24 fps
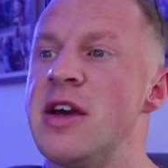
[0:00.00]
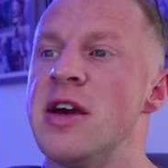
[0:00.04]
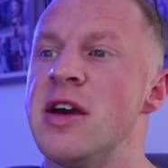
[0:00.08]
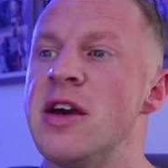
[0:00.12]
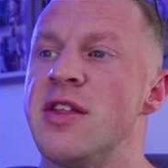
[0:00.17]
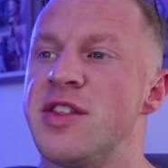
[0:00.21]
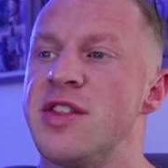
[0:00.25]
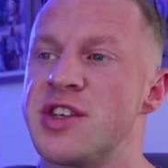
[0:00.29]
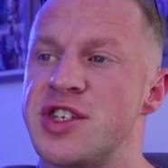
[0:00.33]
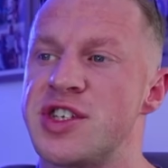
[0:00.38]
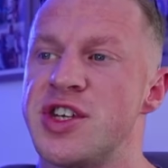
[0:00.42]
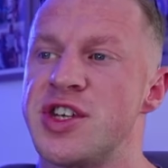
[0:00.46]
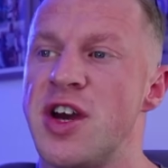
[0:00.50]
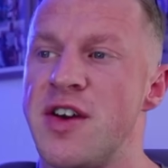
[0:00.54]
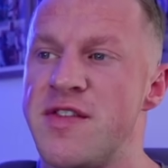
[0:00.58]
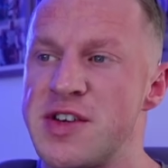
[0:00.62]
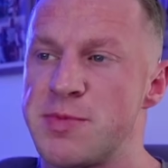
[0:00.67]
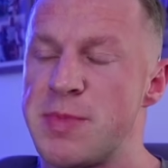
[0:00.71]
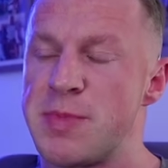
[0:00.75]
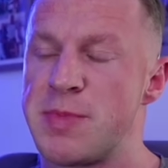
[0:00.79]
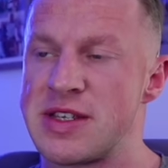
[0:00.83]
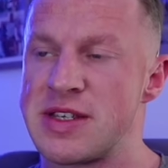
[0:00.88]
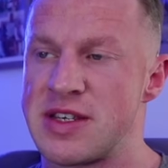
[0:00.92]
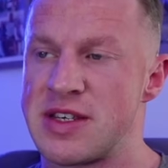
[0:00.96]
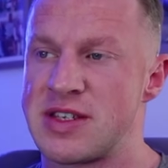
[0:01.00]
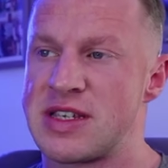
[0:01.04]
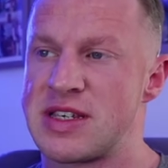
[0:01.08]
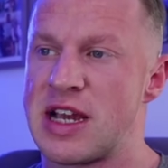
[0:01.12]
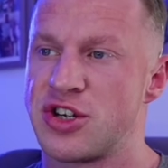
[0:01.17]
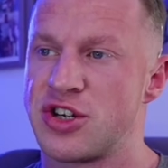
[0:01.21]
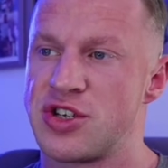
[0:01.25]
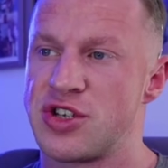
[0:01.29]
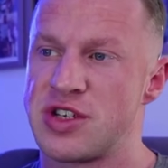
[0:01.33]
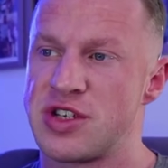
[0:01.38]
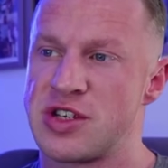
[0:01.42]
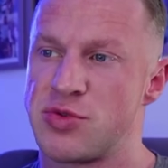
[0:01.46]
The service business
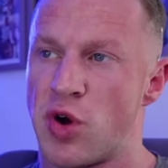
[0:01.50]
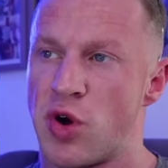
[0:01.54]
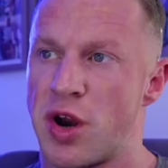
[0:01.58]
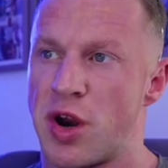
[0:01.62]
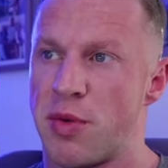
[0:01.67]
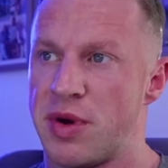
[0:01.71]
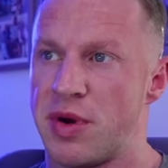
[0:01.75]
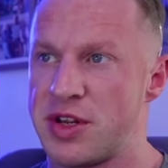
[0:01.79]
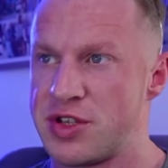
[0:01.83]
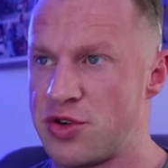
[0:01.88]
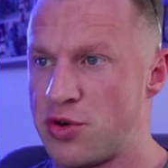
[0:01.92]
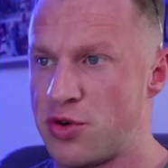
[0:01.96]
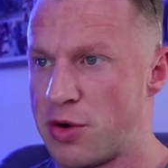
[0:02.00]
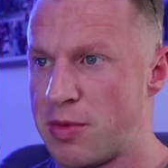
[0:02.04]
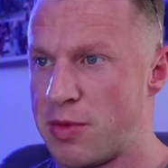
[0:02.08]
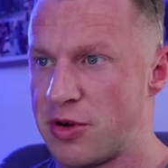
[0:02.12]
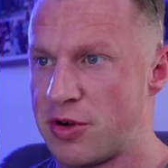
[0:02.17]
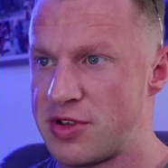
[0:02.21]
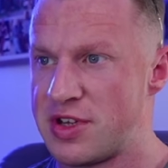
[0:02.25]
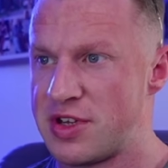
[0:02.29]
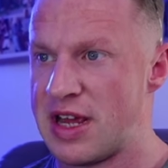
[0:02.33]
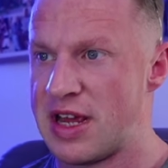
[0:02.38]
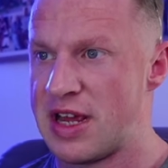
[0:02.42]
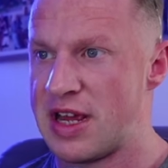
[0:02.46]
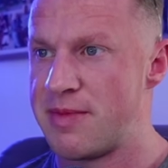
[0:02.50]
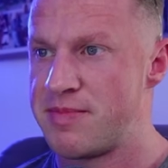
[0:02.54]
sections is what I want to talk about today.